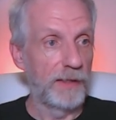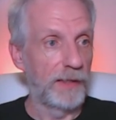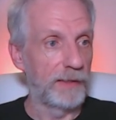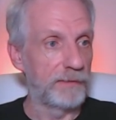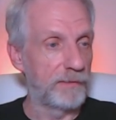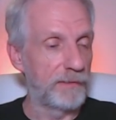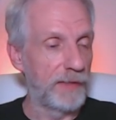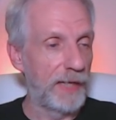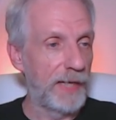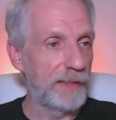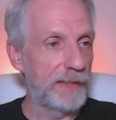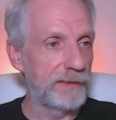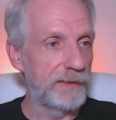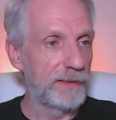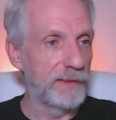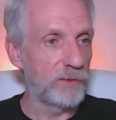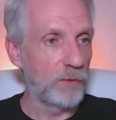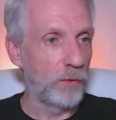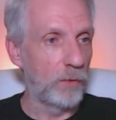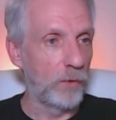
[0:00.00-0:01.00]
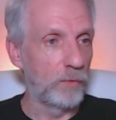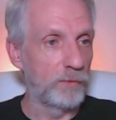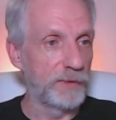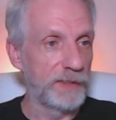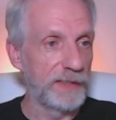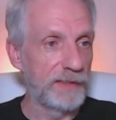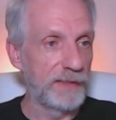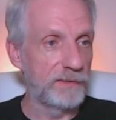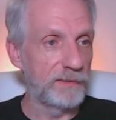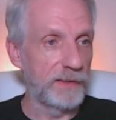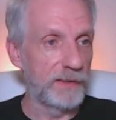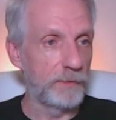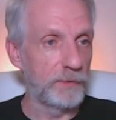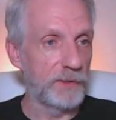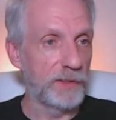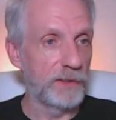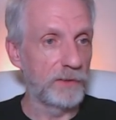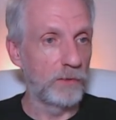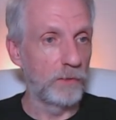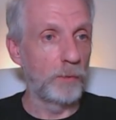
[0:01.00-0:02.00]
And that is all we need. Now
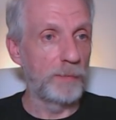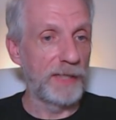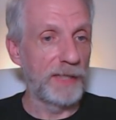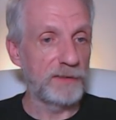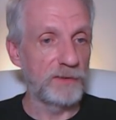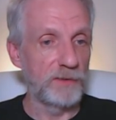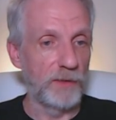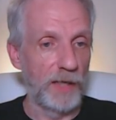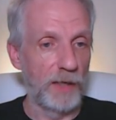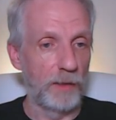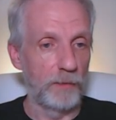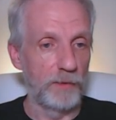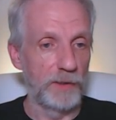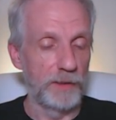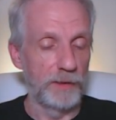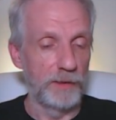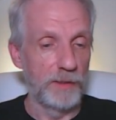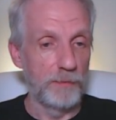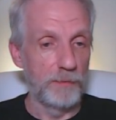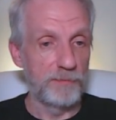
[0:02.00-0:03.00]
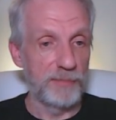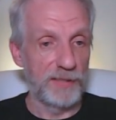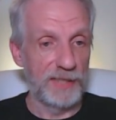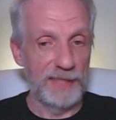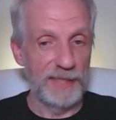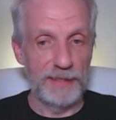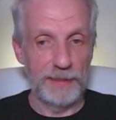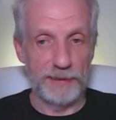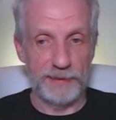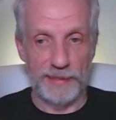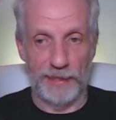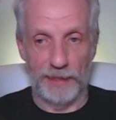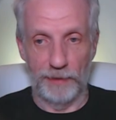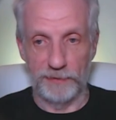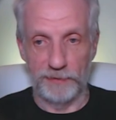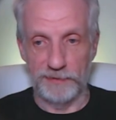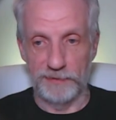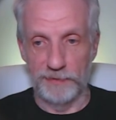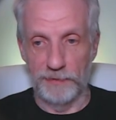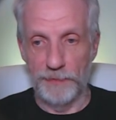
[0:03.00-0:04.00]
we can go back to our player
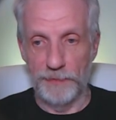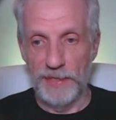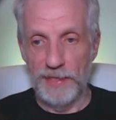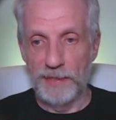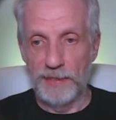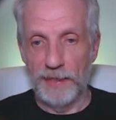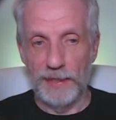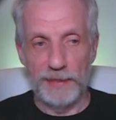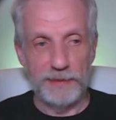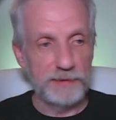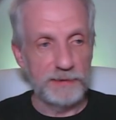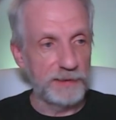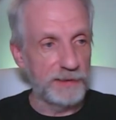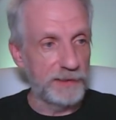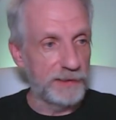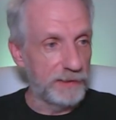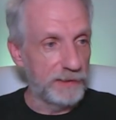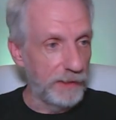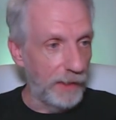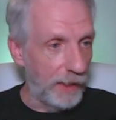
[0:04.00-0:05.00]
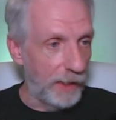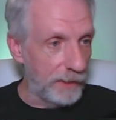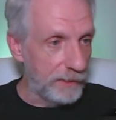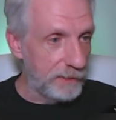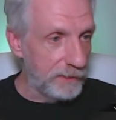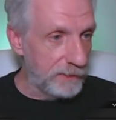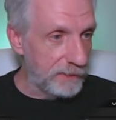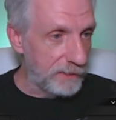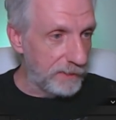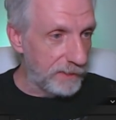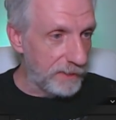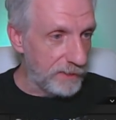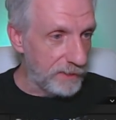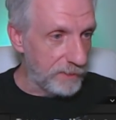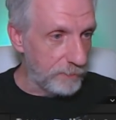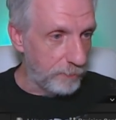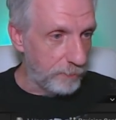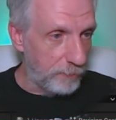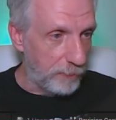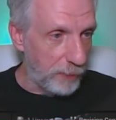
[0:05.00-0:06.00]
character and under
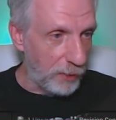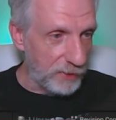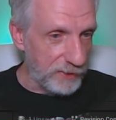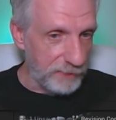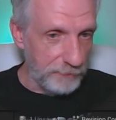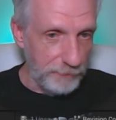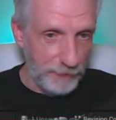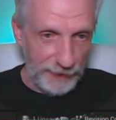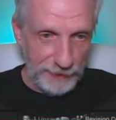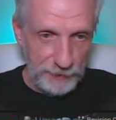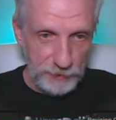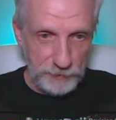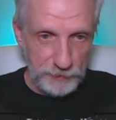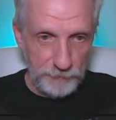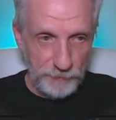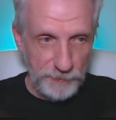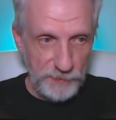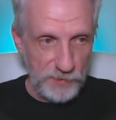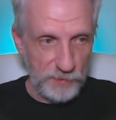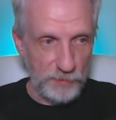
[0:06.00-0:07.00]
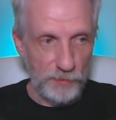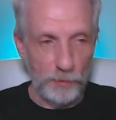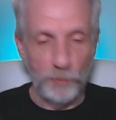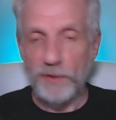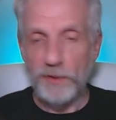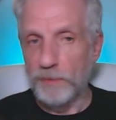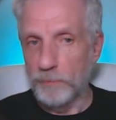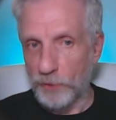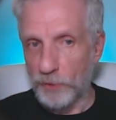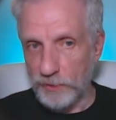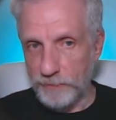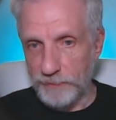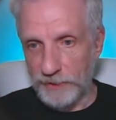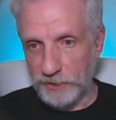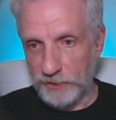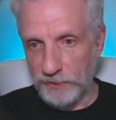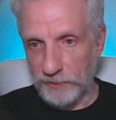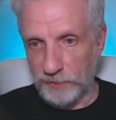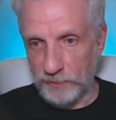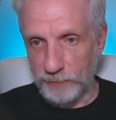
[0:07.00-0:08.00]
the body mesh, so only the body
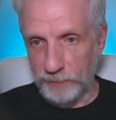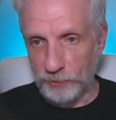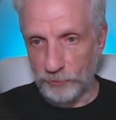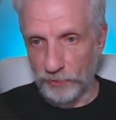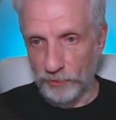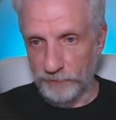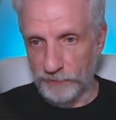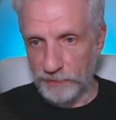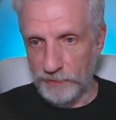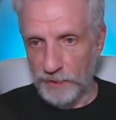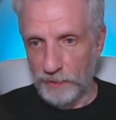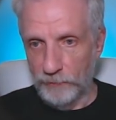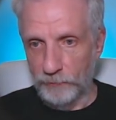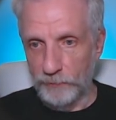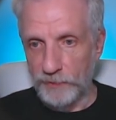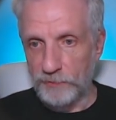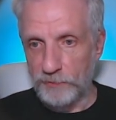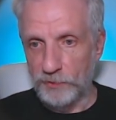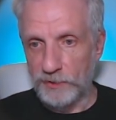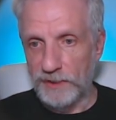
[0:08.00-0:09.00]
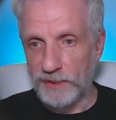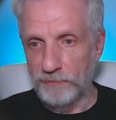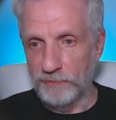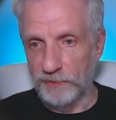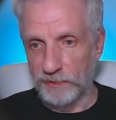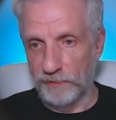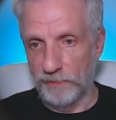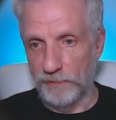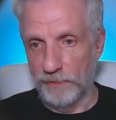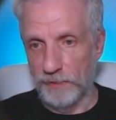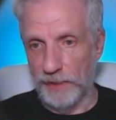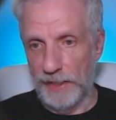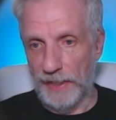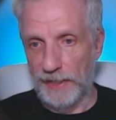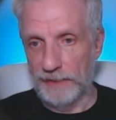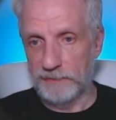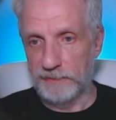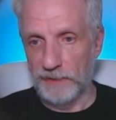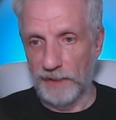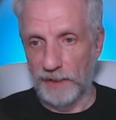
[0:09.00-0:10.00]
mesh needs to be driven, we need to give it
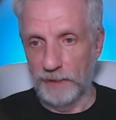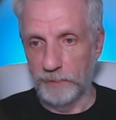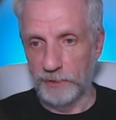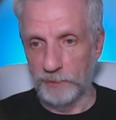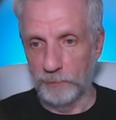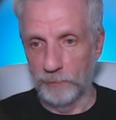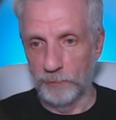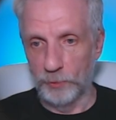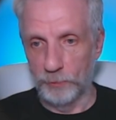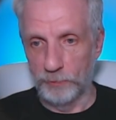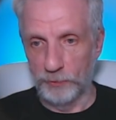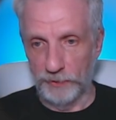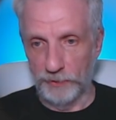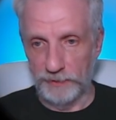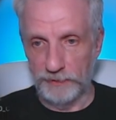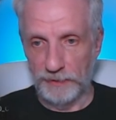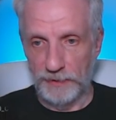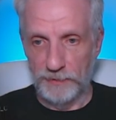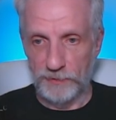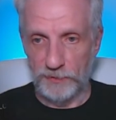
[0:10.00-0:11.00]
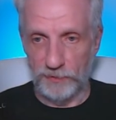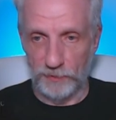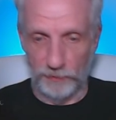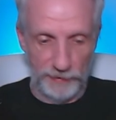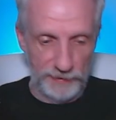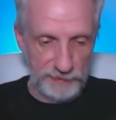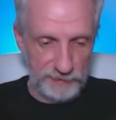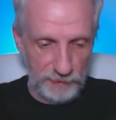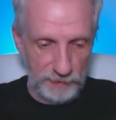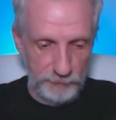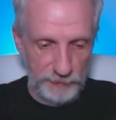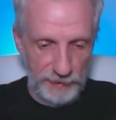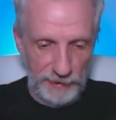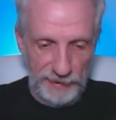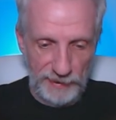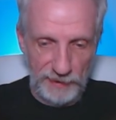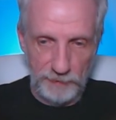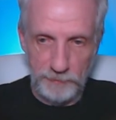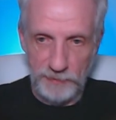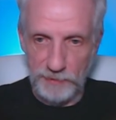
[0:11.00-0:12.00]
that animation blueprint. So that's going to
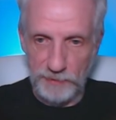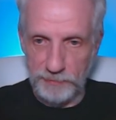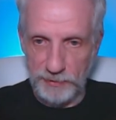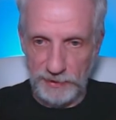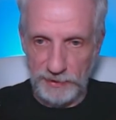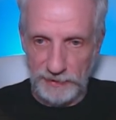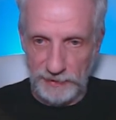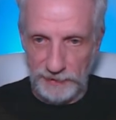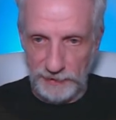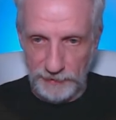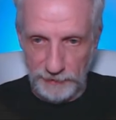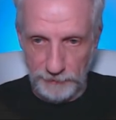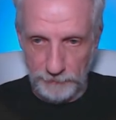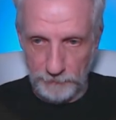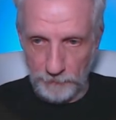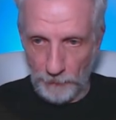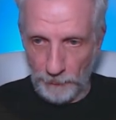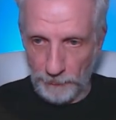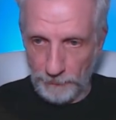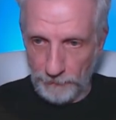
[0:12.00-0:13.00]
be ABP